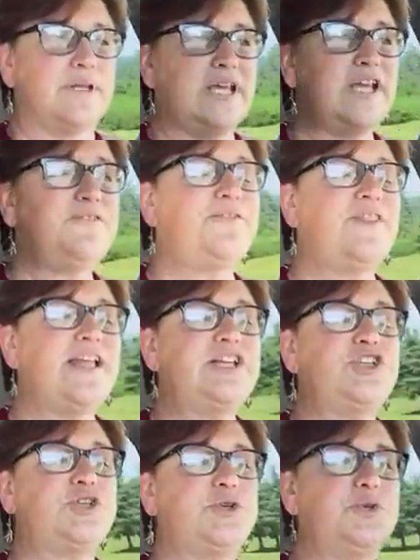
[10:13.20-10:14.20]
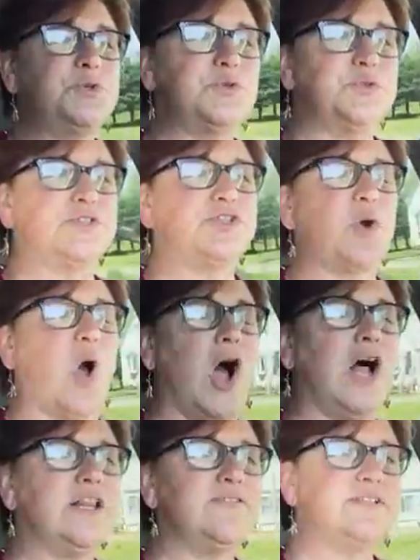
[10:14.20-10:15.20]
If they choose to
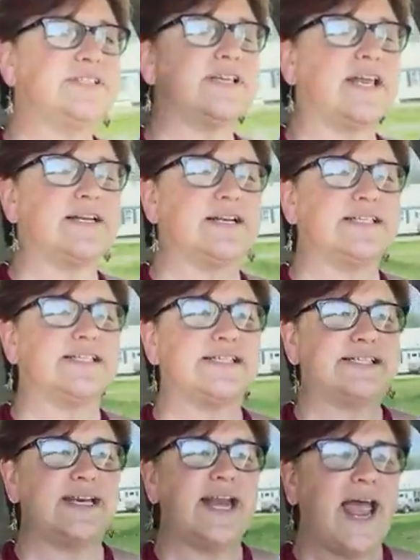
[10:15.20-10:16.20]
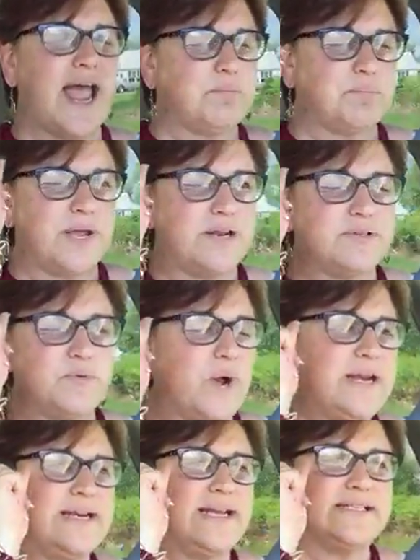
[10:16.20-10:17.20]
all of a sudden snap and
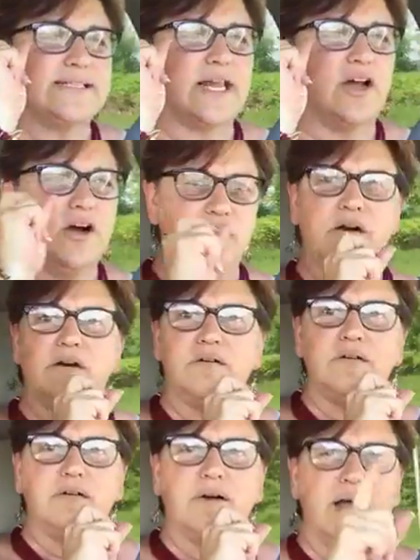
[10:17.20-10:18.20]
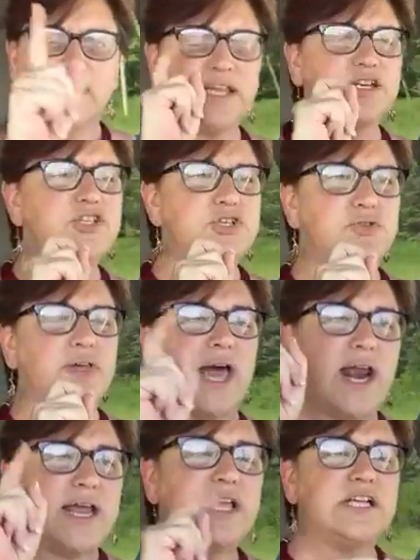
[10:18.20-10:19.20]
one day say, oh, I can do
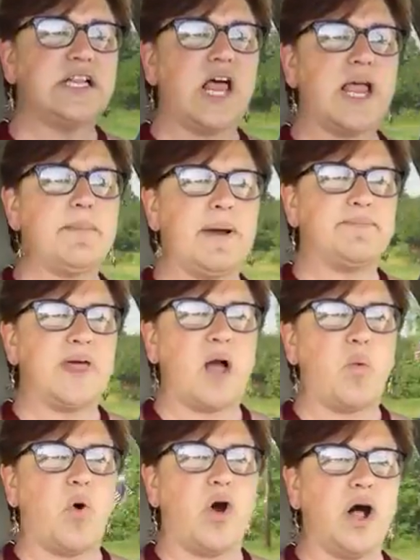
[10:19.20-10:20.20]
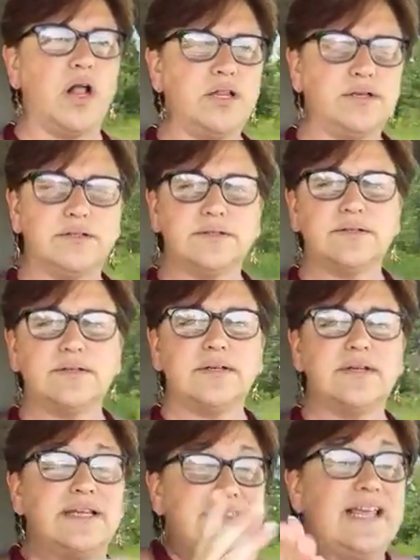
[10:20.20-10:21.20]
that, I can climb up that wall,
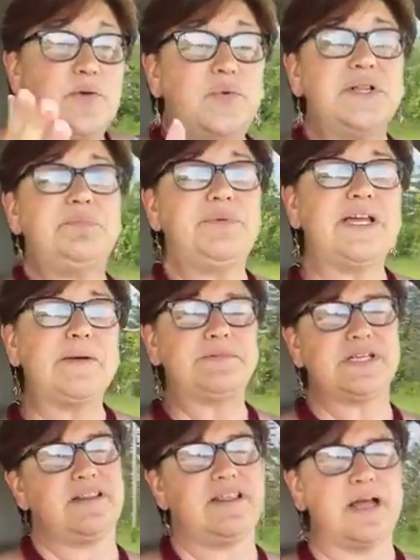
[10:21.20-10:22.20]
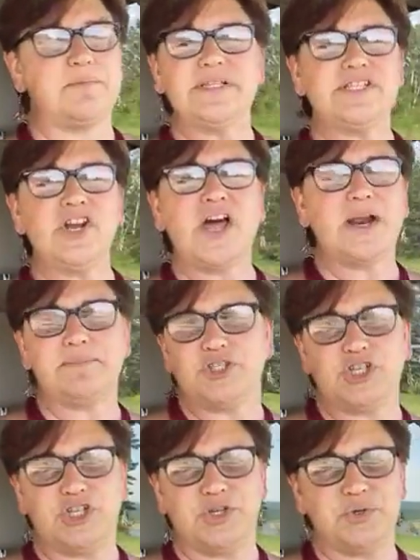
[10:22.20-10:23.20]
it will be up to them. It's not up
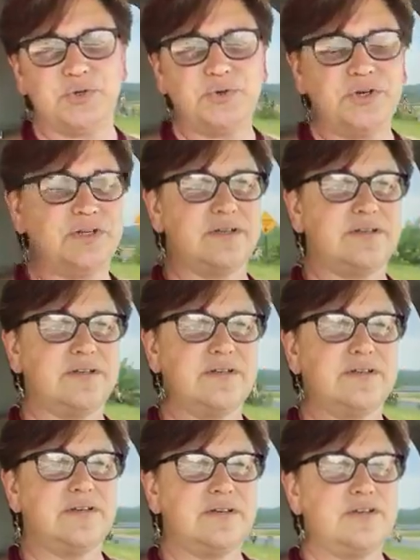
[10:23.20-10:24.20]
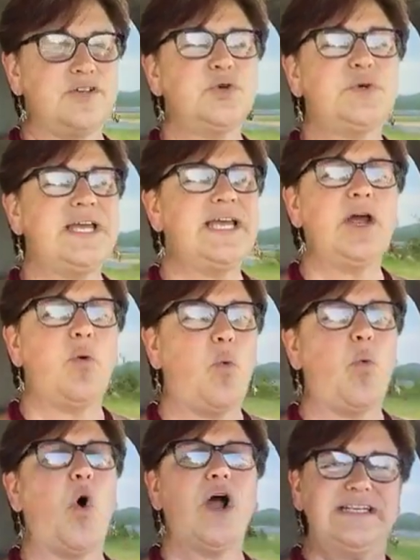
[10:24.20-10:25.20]
to you. You can't
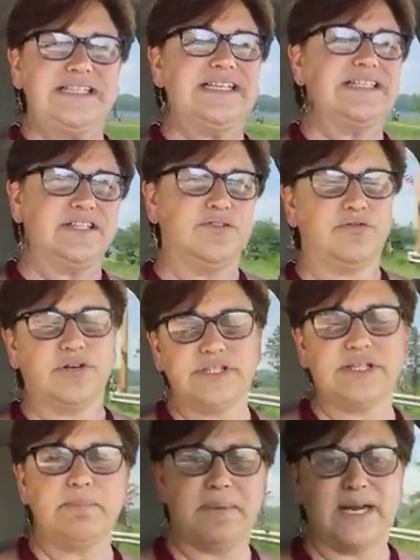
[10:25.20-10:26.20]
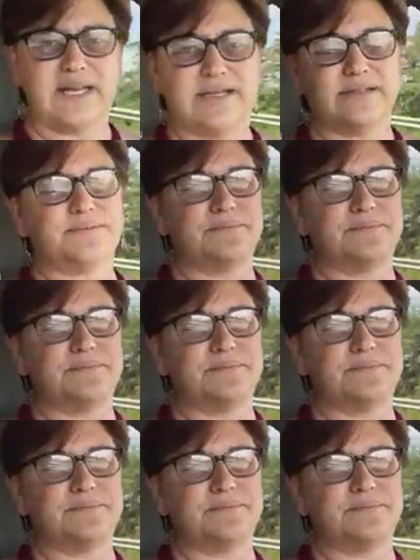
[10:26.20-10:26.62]
want it for somebody.